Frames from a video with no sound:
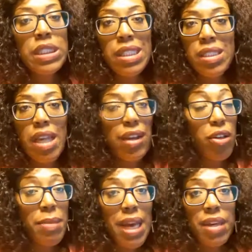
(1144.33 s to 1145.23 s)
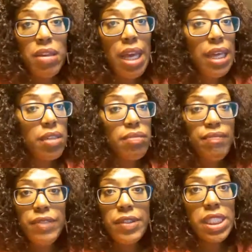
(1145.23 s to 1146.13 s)
this is not going to matter like
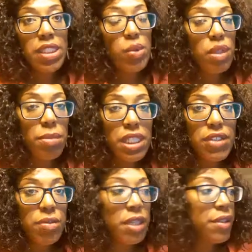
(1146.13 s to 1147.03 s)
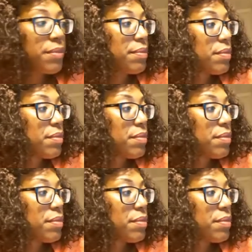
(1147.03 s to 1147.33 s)
15, 20 minutes from now.